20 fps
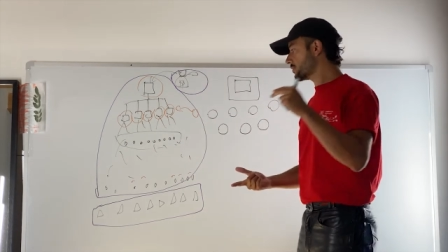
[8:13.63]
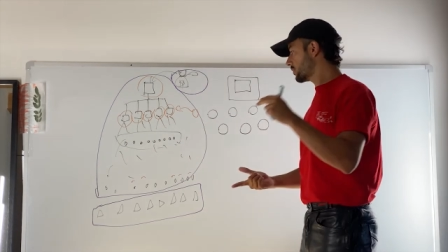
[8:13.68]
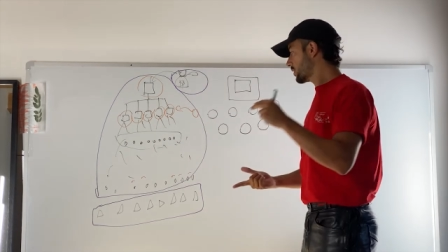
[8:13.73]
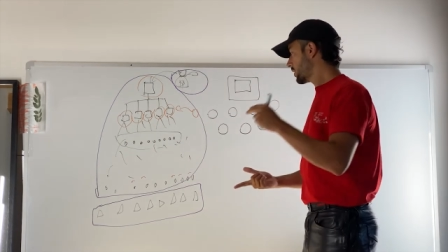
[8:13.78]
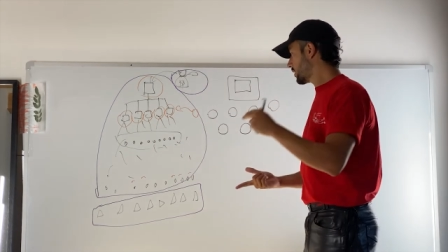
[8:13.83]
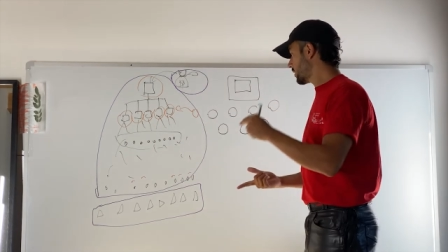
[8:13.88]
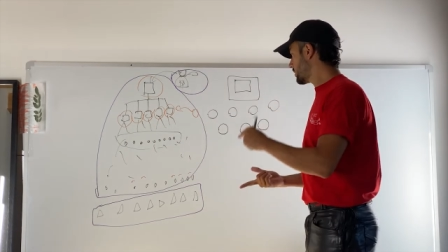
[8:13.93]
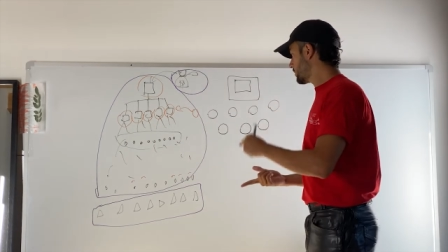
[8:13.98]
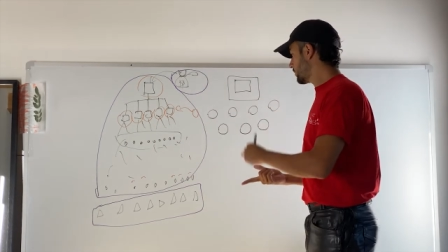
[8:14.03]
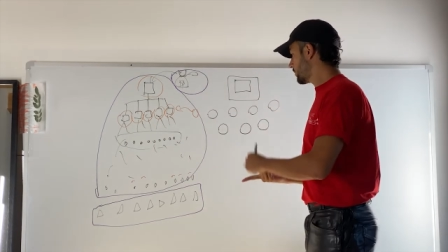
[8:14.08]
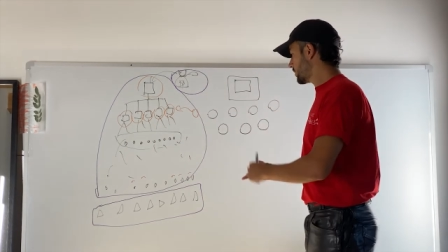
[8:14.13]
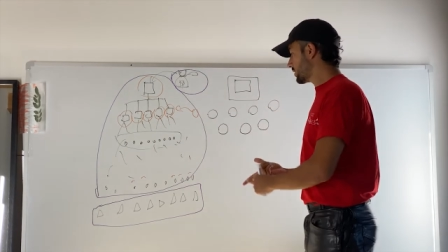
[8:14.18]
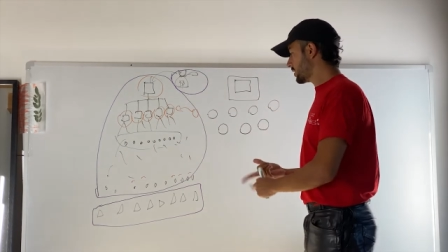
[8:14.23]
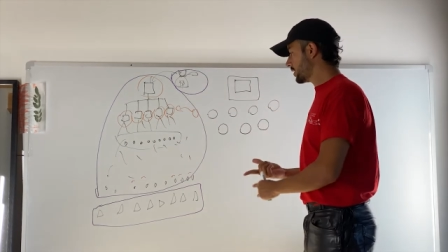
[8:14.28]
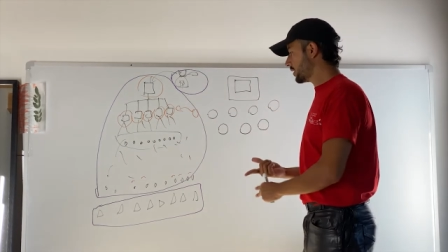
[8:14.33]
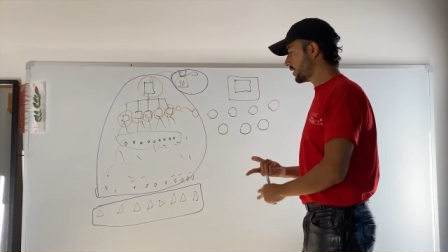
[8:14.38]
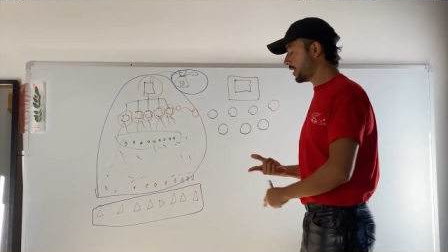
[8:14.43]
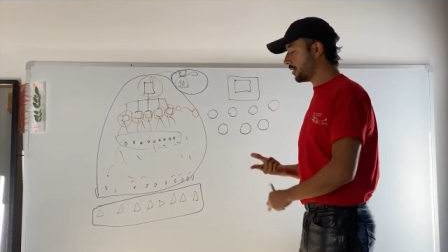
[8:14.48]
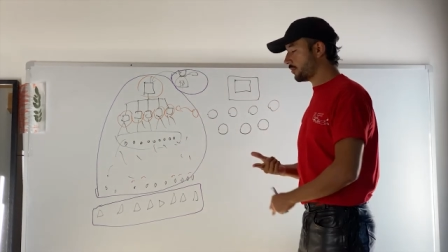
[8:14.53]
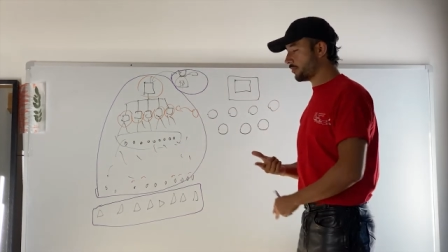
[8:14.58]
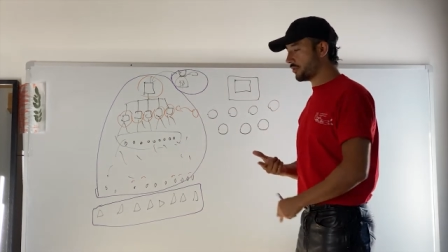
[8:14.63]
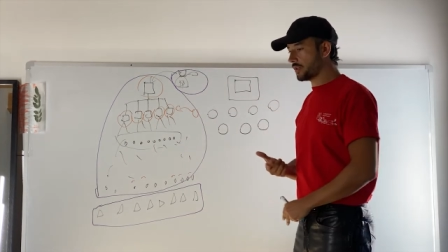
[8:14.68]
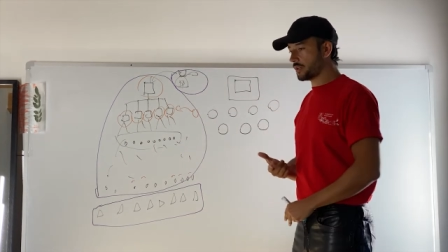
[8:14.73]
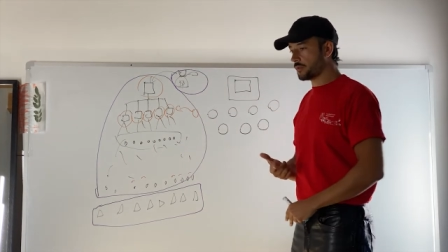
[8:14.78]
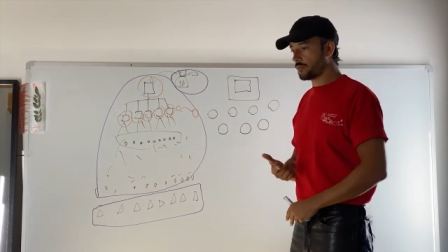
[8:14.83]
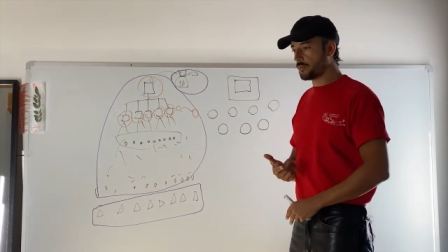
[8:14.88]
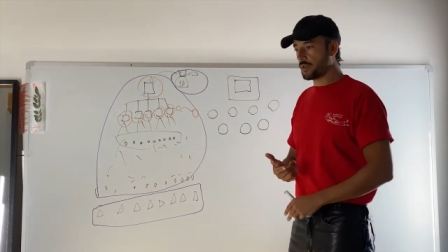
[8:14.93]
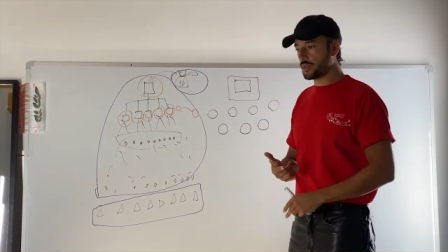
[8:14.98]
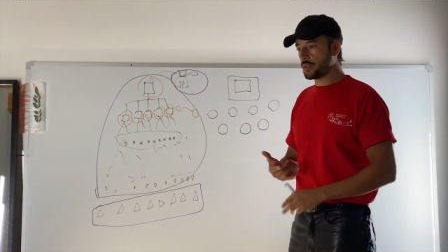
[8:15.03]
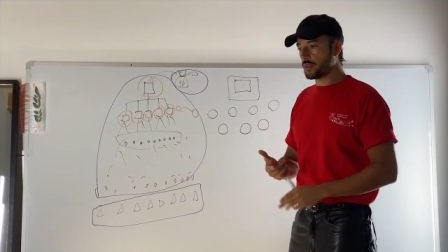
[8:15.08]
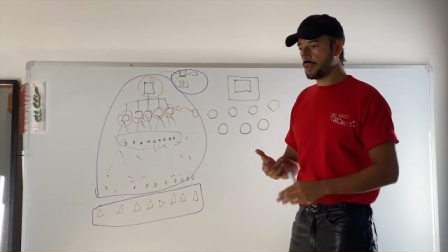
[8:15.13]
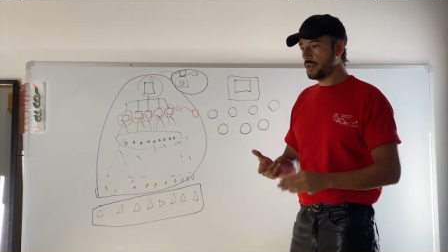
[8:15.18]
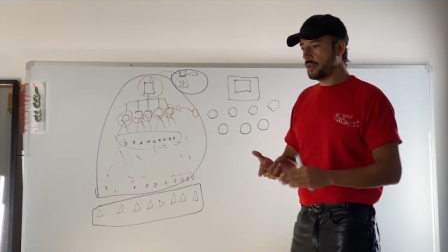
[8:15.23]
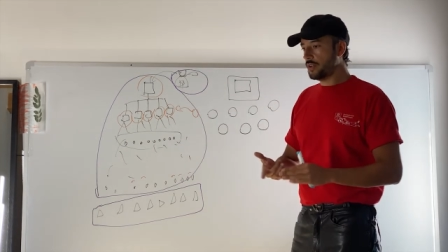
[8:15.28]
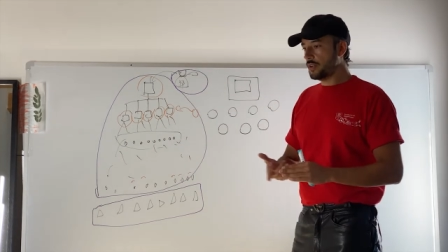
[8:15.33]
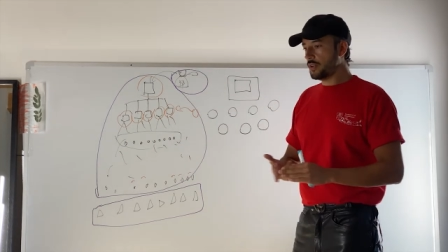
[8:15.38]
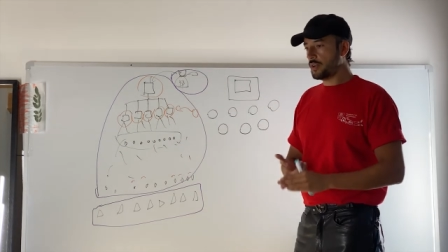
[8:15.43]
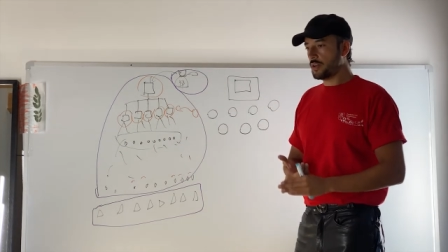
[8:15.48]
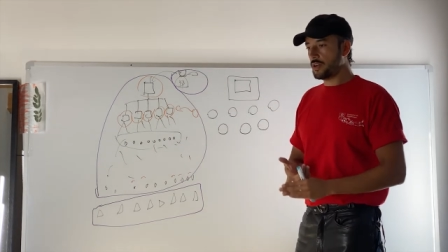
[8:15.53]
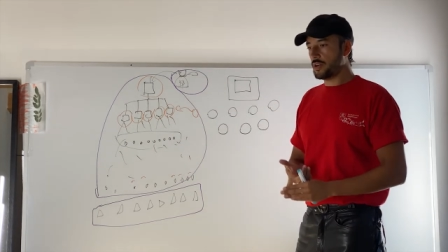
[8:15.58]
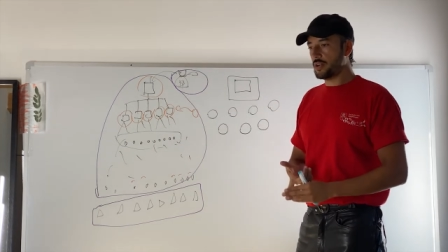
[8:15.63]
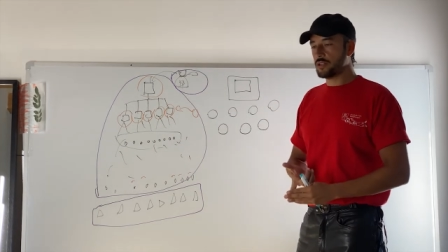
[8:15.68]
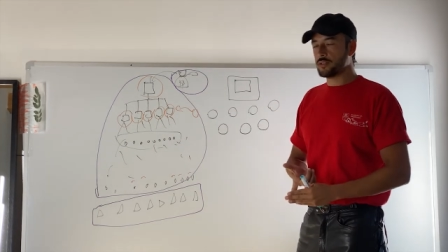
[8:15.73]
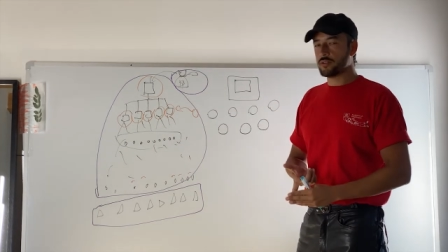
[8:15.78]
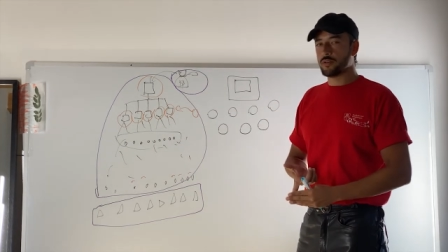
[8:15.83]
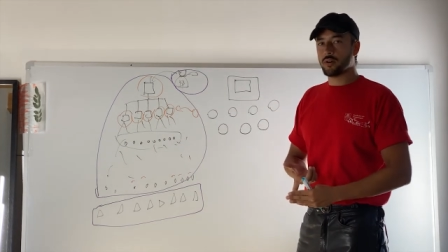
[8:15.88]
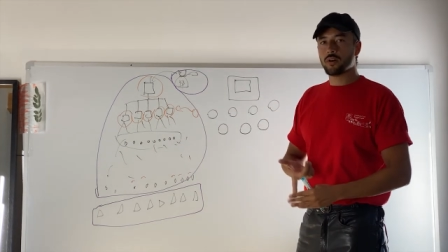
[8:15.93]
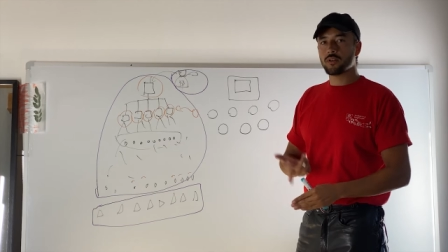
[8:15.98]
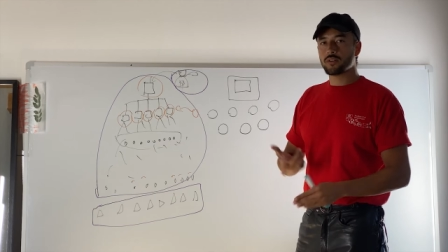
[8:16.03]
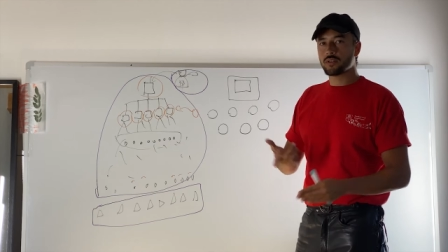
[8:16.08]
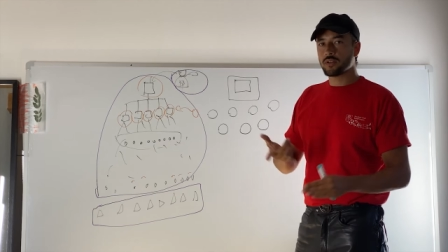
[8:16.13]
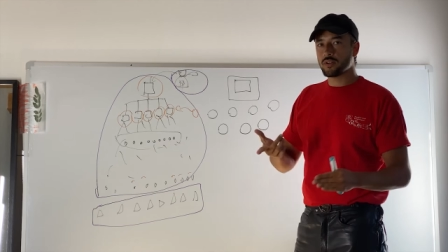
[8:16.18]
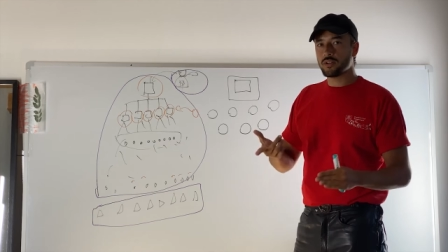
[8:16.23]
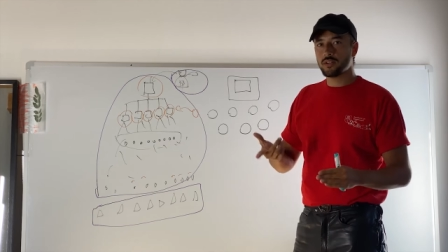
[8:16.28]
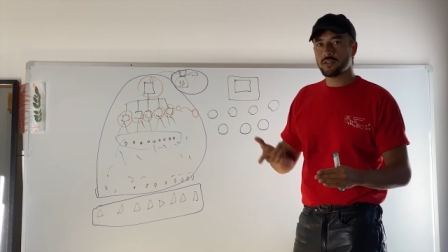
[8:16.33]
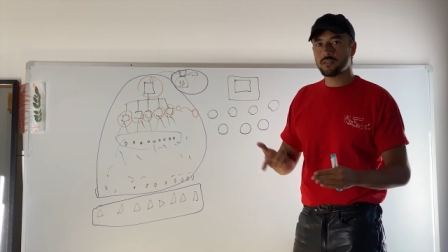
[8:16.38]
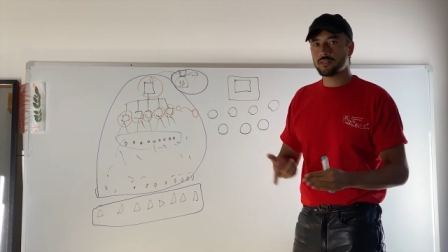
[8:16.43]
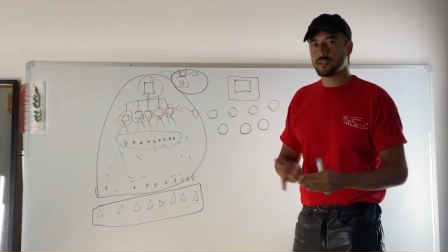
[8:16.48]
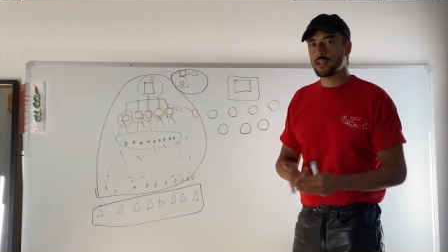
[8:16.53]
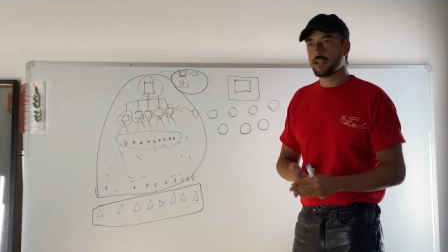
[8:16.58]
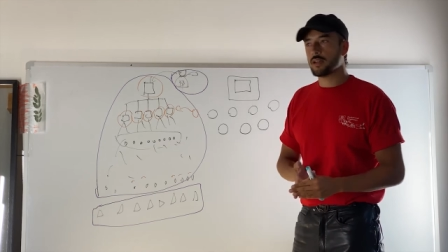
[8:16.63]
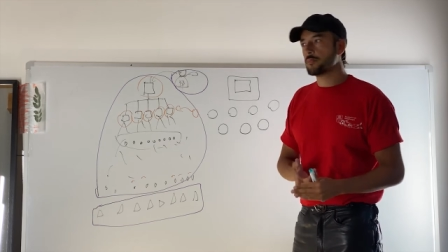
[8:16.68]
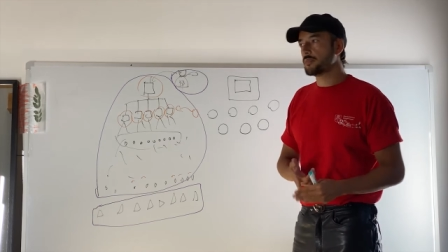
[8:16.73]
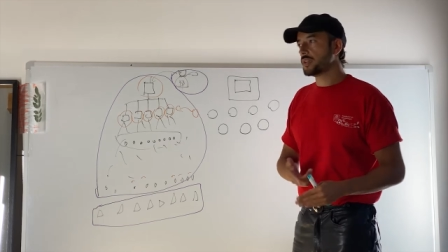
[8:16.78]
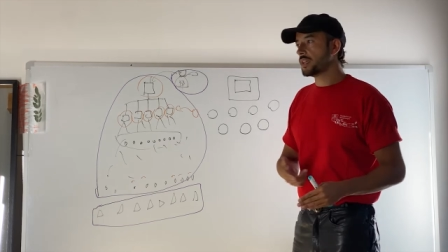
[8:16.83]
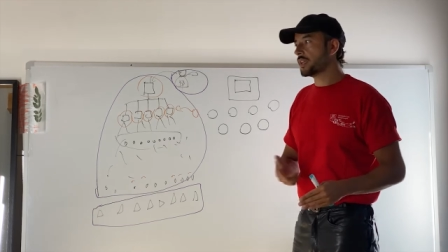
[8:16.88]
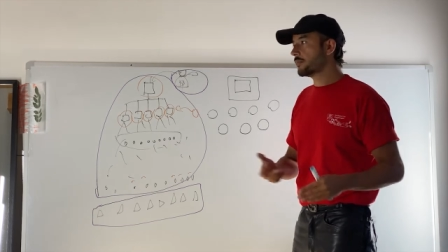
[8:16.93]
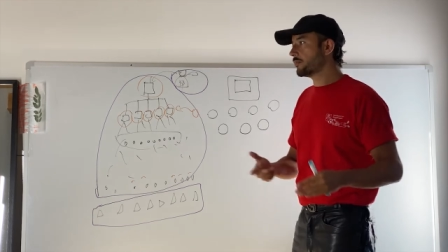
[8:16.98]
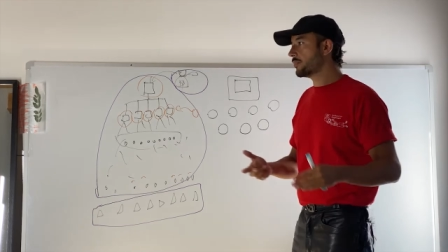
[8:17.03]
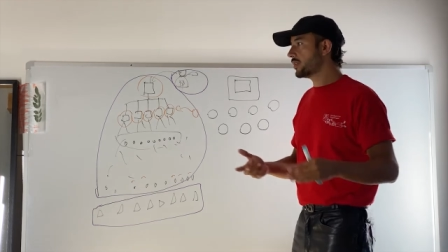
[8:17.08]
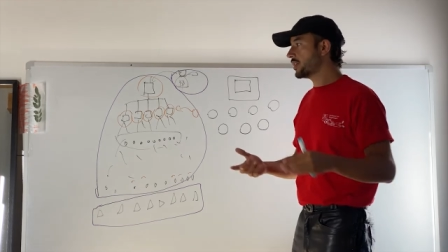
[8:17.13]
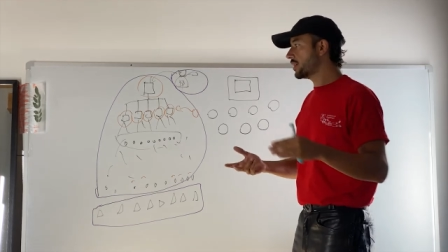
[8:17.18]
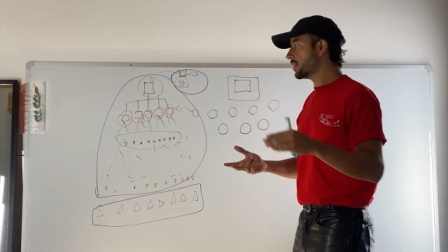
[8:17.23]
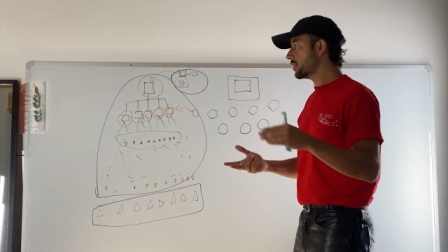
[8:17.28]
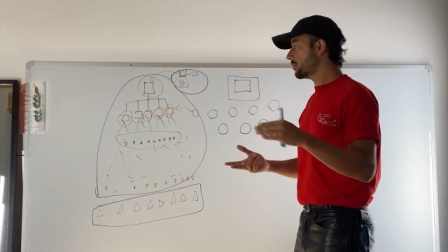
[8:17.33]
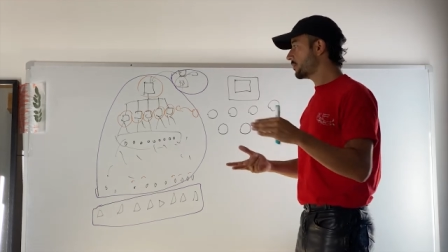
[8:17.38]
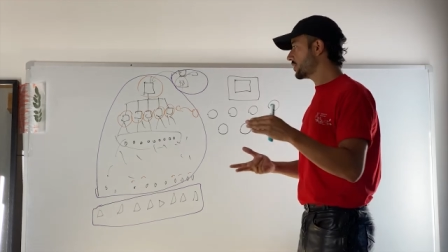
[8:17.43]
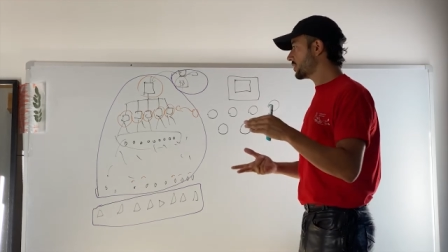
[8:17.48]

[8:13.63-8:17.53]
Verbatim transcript: We, we see it happening with uh, the hotels, Airbnb.